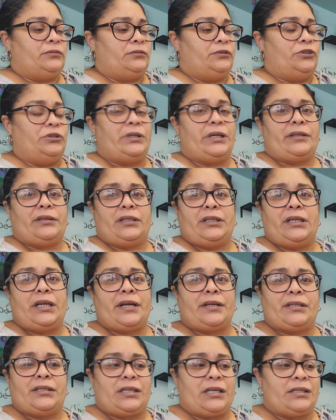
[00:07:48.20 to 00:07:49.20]
you get the
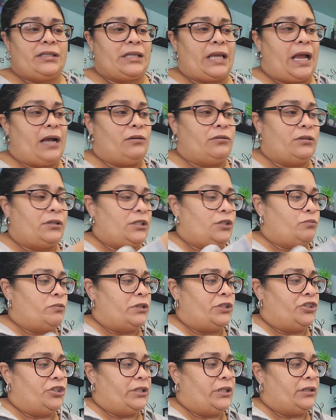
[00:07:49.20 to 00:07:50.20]
excess out, because
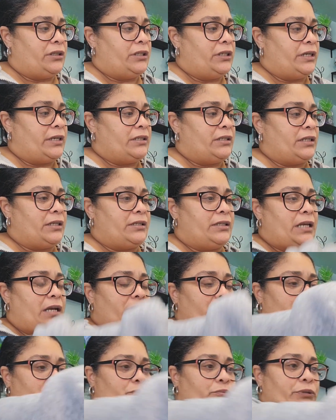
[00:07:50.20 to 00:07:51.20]
once you get the excess
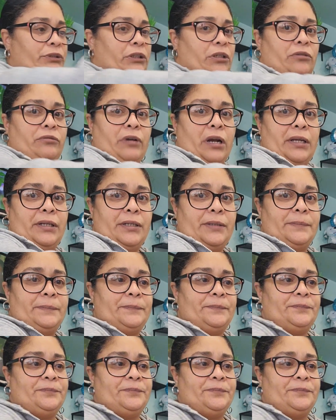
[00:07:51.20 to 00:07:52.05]
out, you'll be all right.